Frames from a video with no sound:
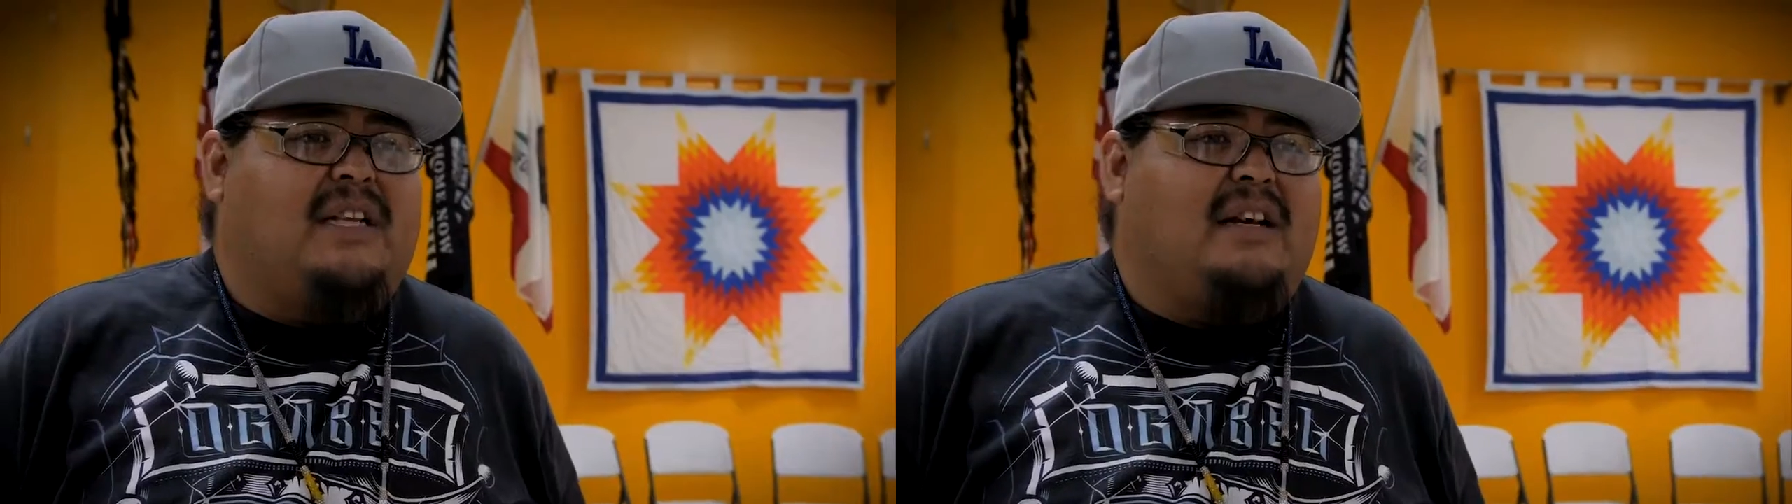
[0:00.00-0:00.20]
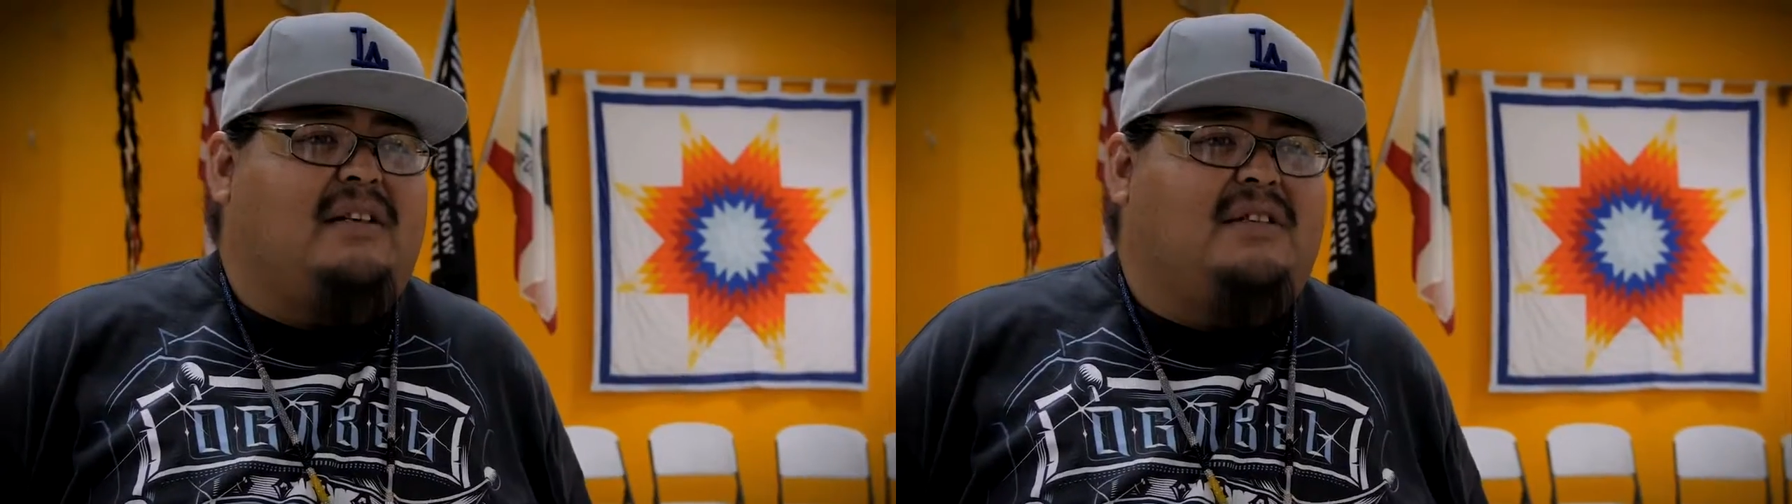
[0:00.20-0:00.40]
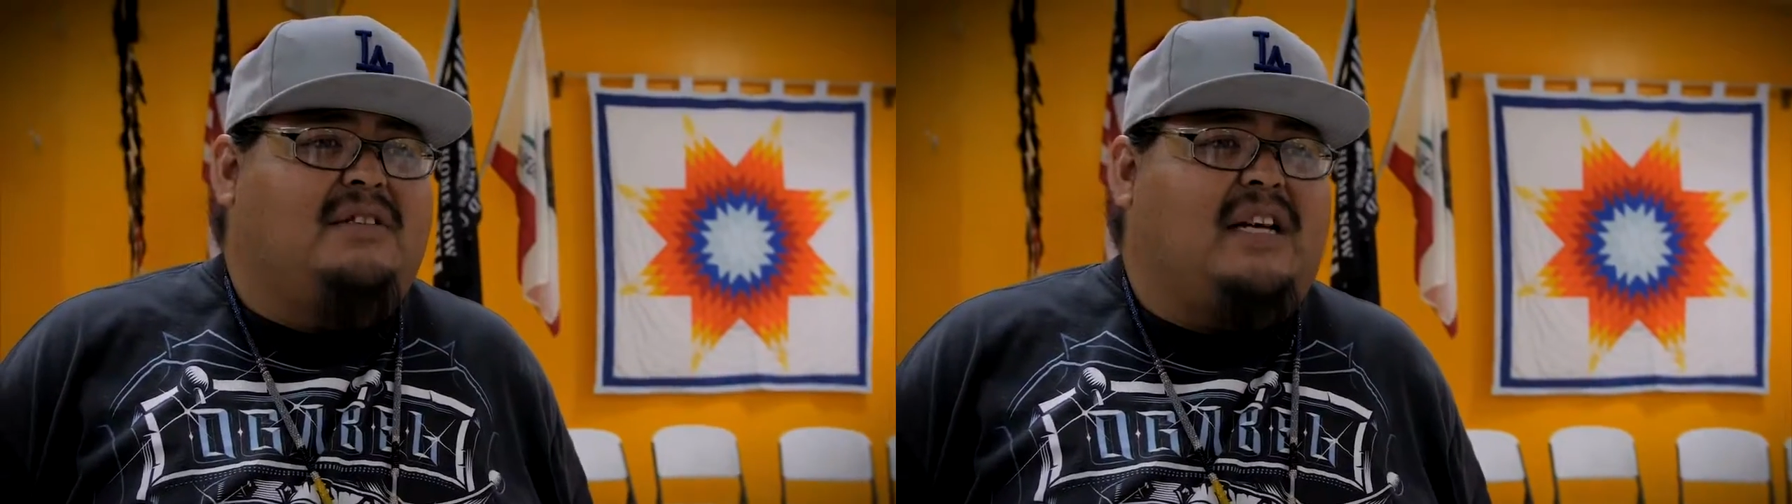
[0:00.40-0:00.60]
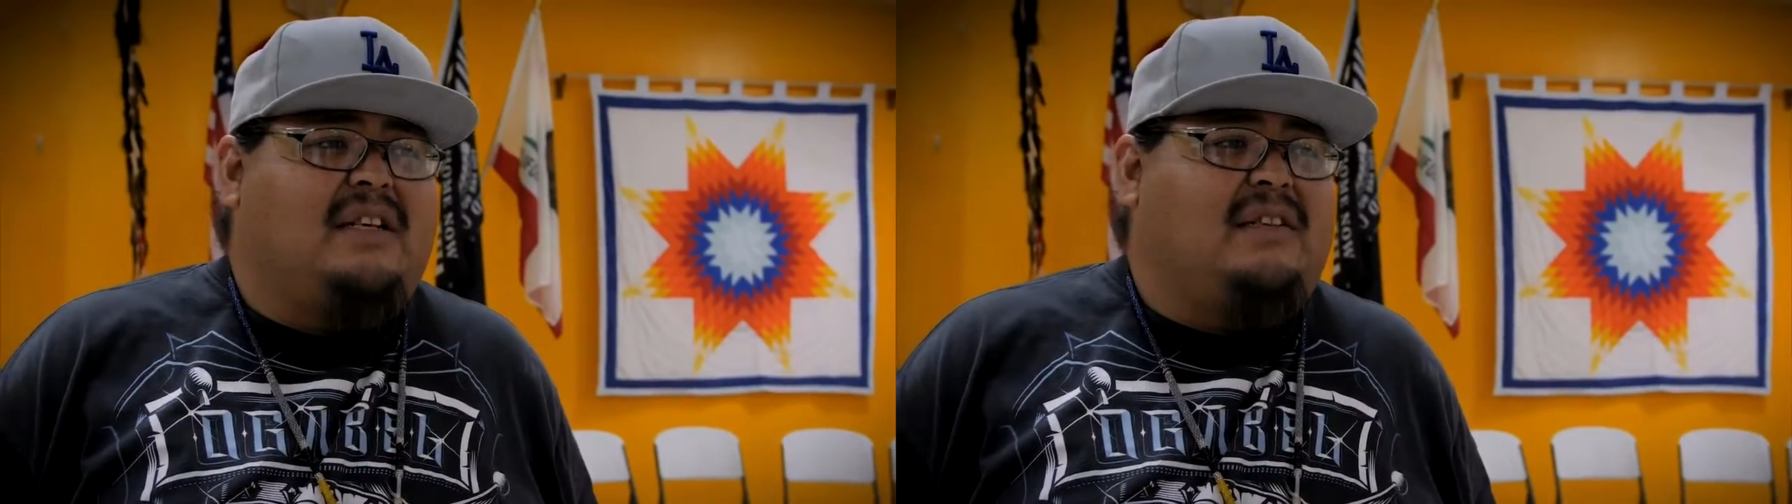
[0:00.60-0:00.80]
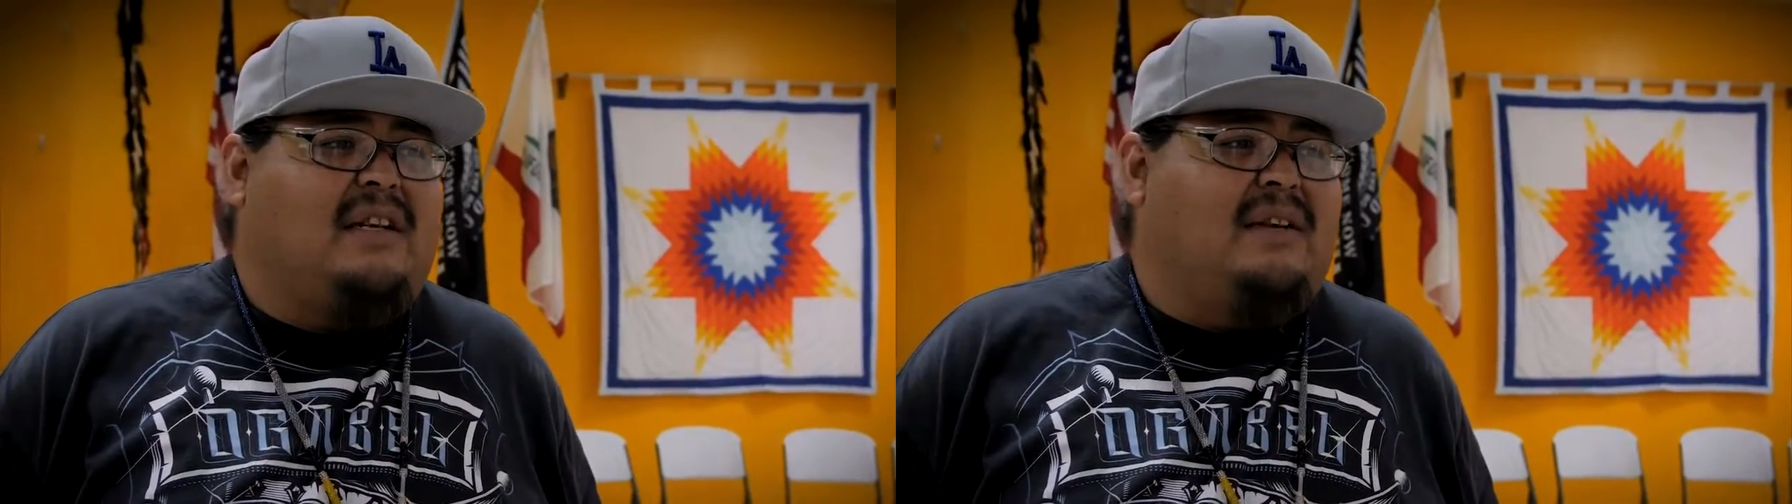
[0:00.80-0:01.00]
stay
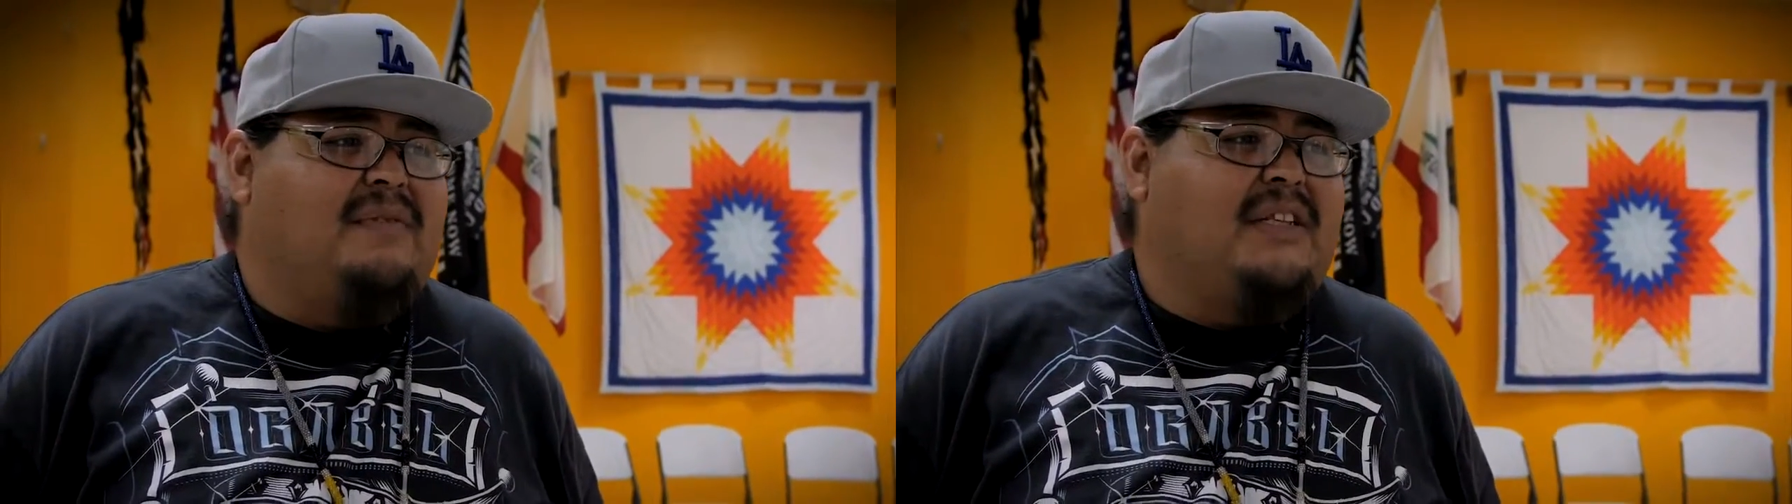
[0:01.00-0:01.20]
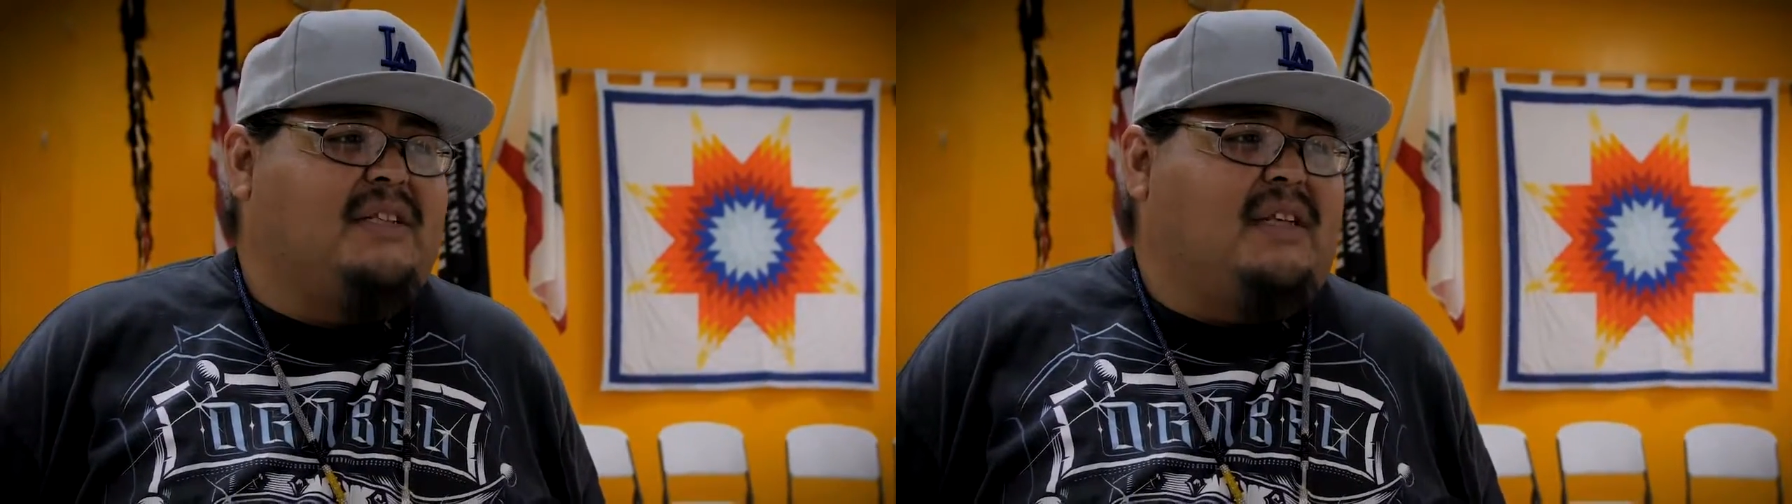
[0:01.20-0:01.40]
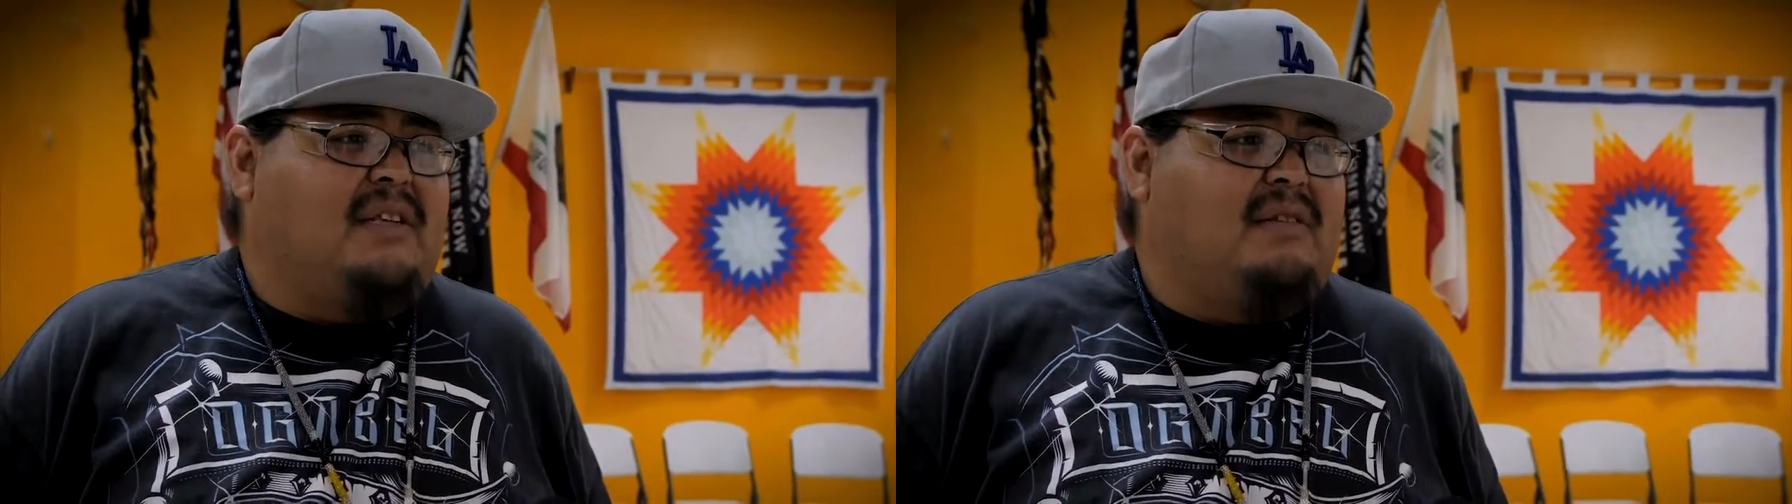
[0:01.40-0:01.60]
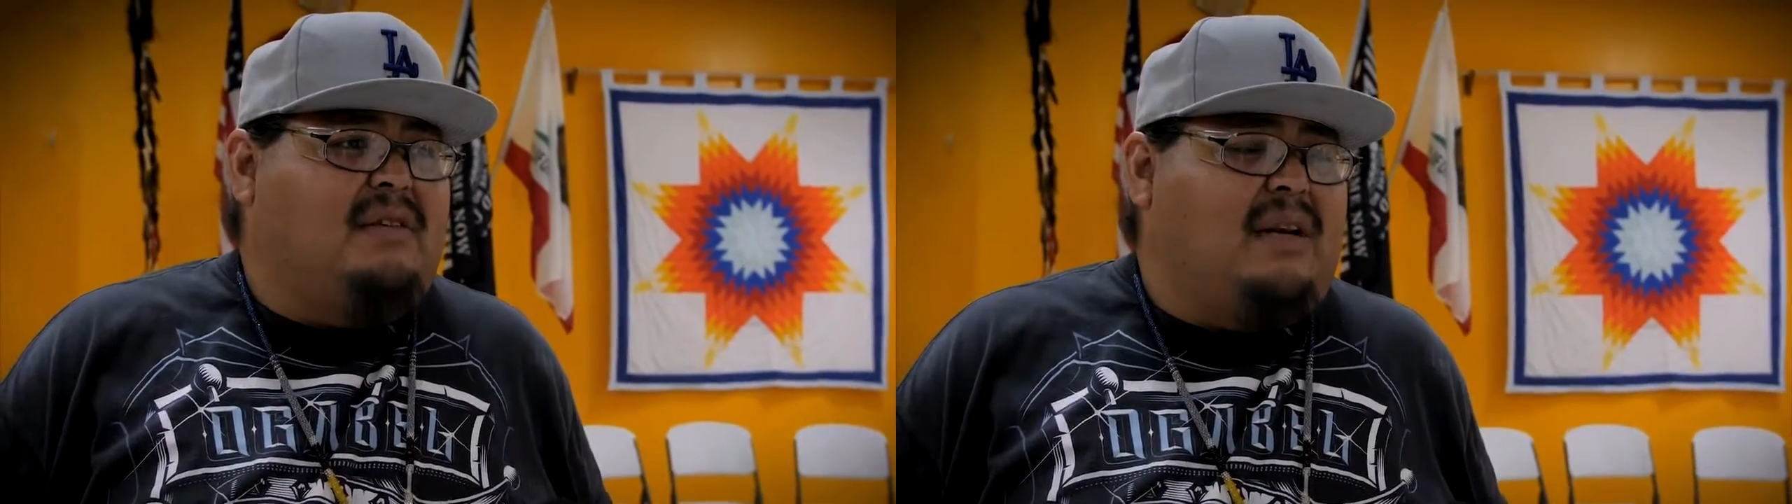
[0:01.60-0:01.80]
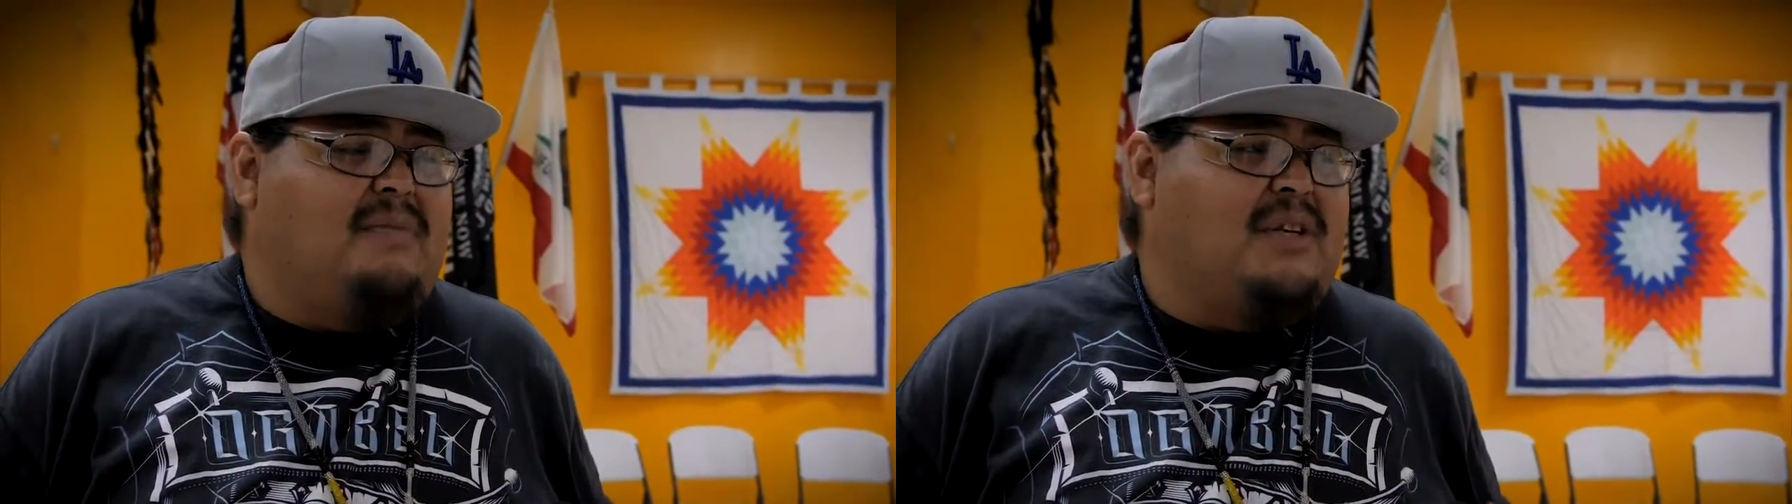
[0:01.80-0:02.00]

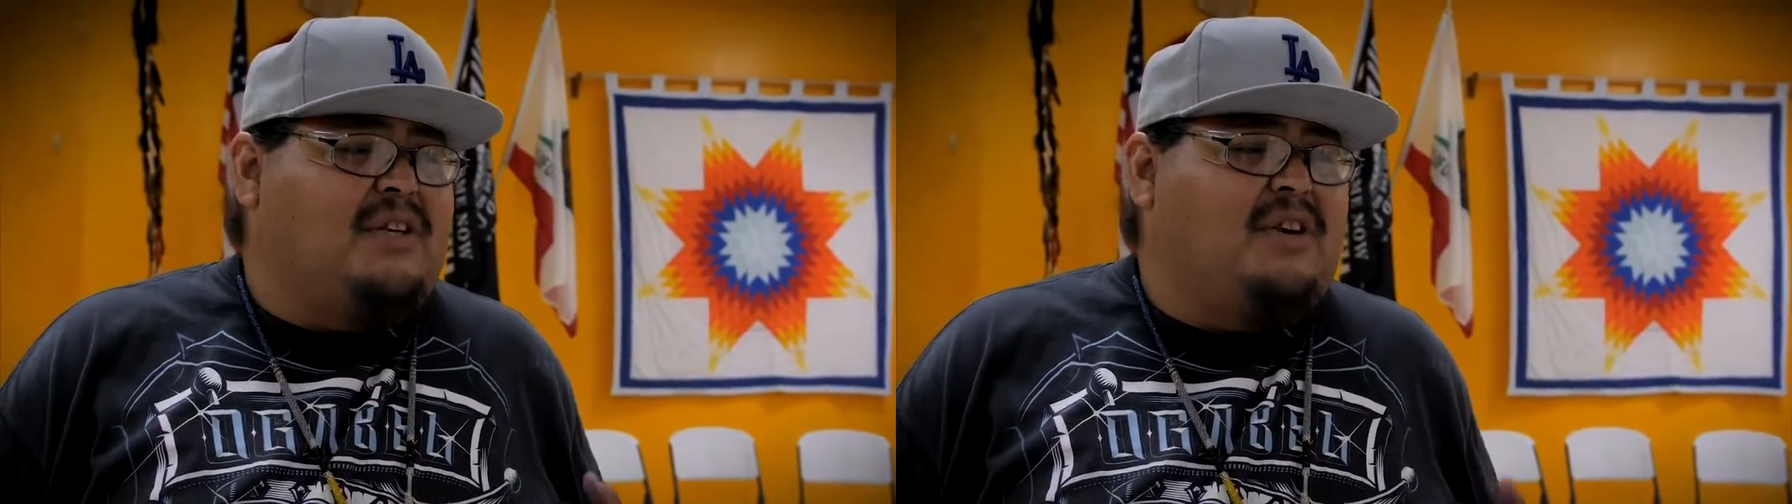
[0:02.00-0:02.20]
vigilant,